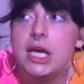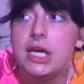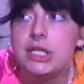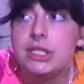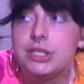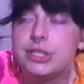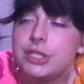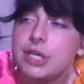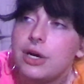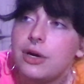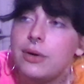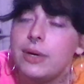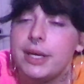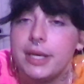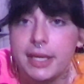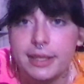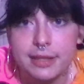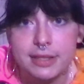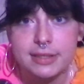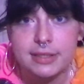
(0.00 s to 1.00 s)
So,
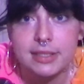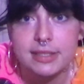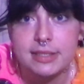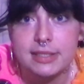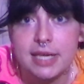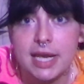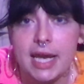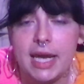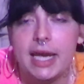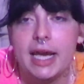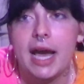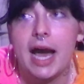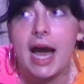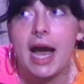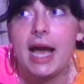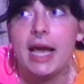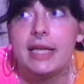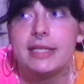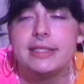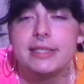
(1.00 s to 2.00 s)
needless to say,
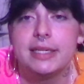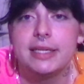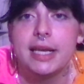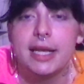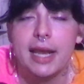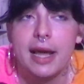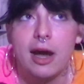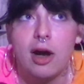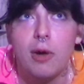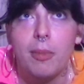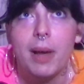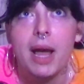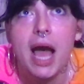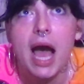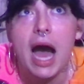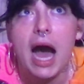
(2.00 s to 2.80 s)
I did get help.